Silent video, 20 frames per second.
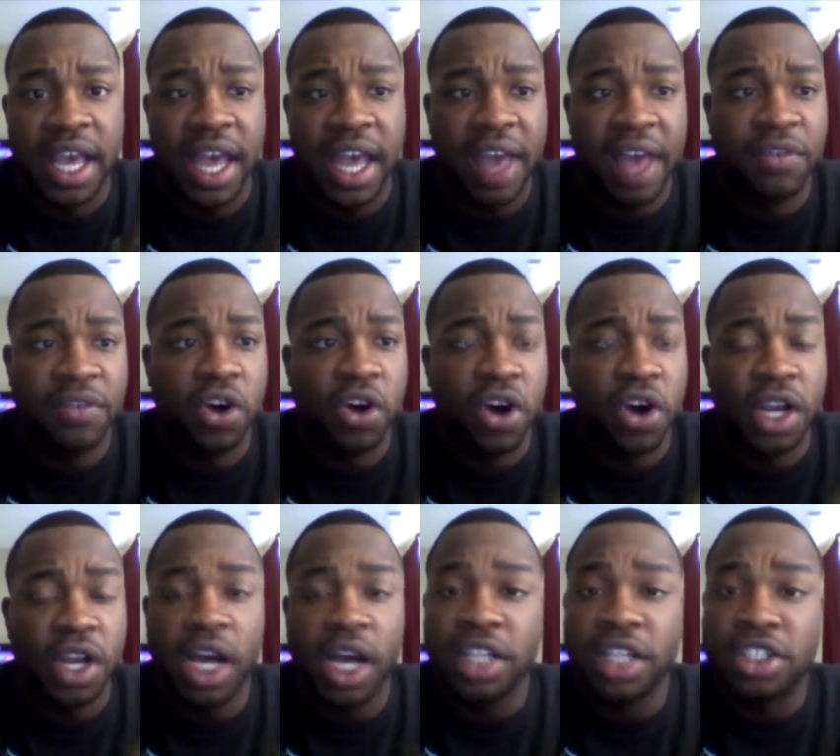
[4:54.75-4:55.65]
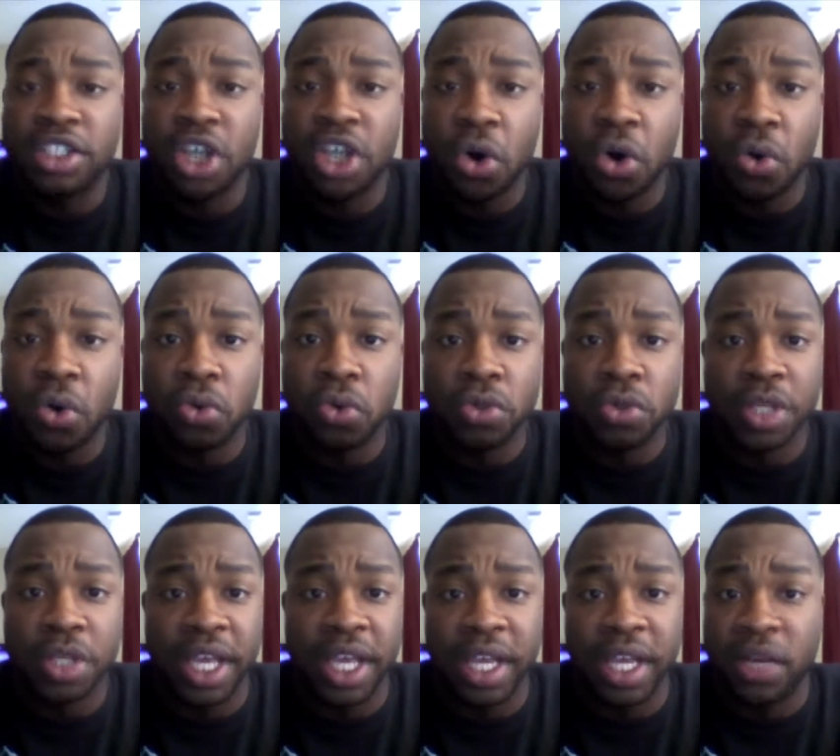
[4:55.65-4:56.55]
have gone untold
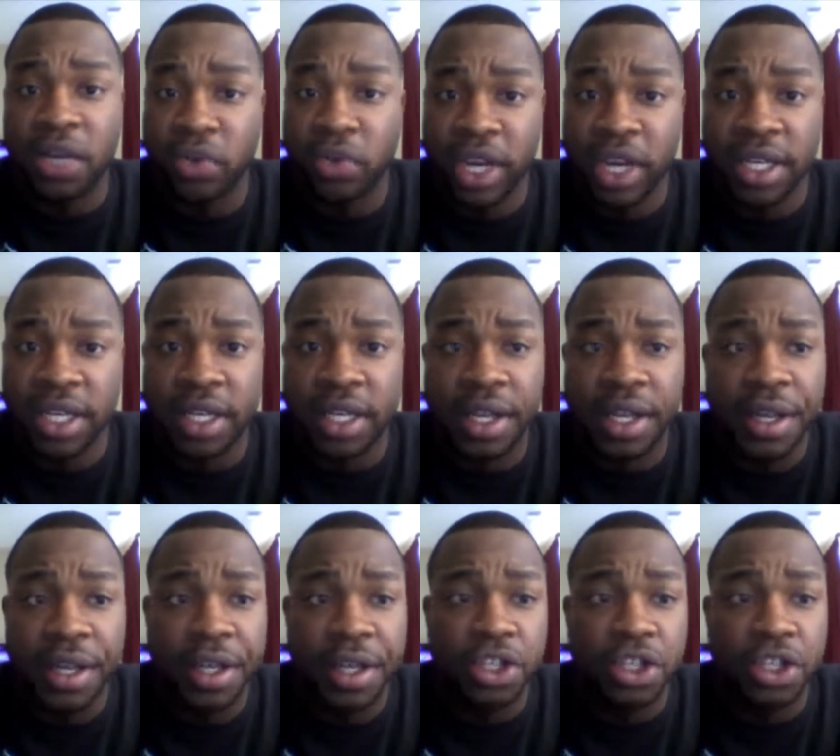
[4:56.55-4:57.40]
and unwritten.